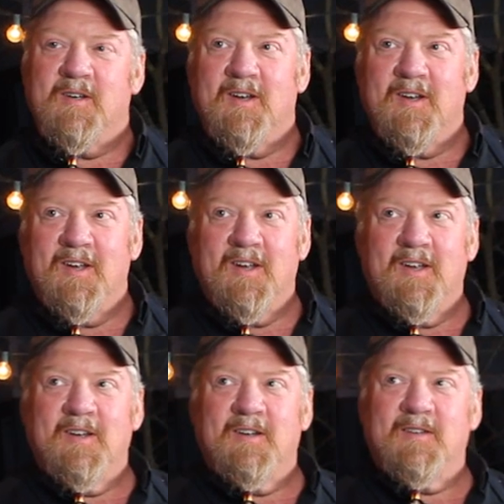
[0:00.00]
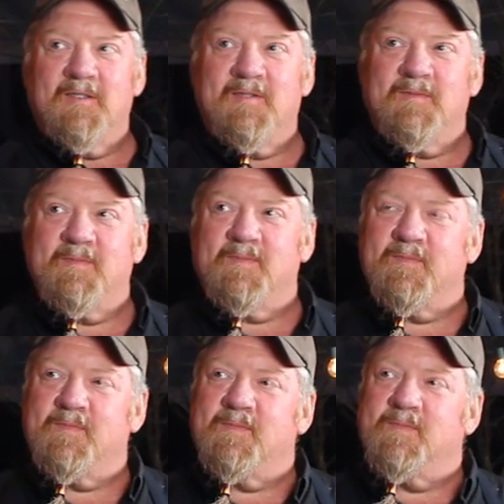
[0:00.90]

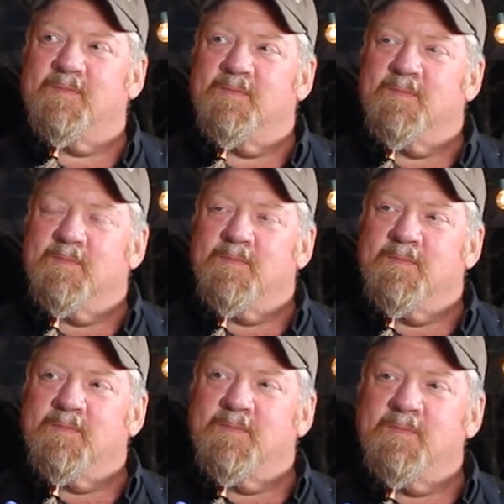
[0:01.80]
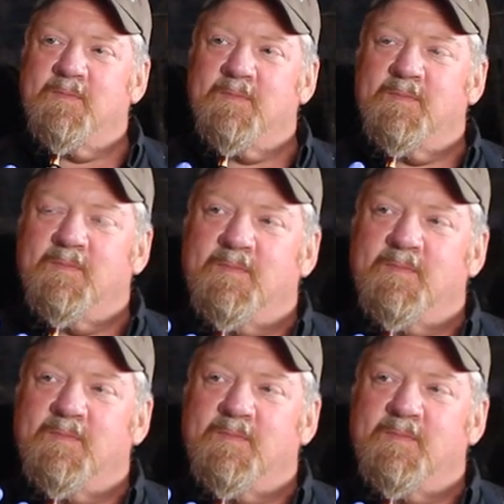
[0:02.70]
The person shown says nothing.